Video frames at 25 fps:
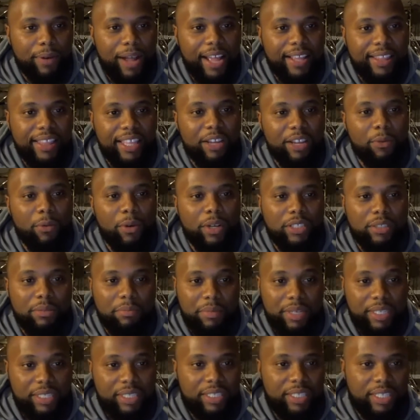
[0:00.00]
I think what's
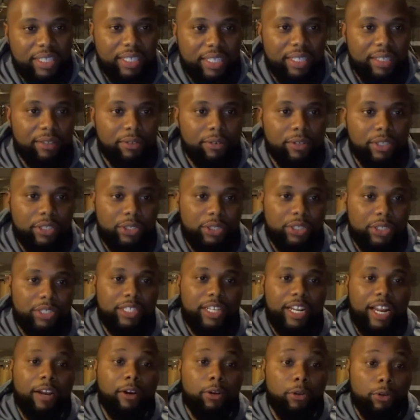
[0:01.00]
missing, Christian,
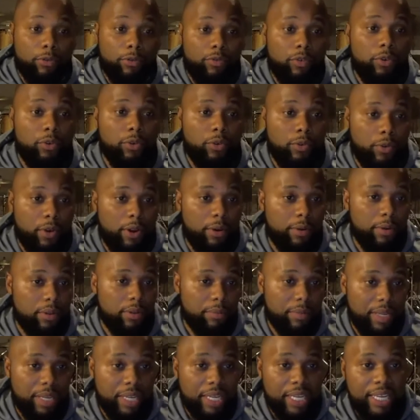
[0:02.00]
and I don't know if you agree with
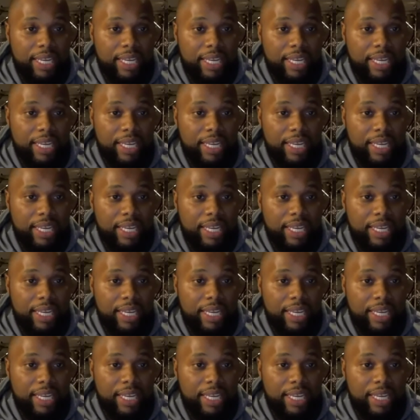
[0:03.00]
me,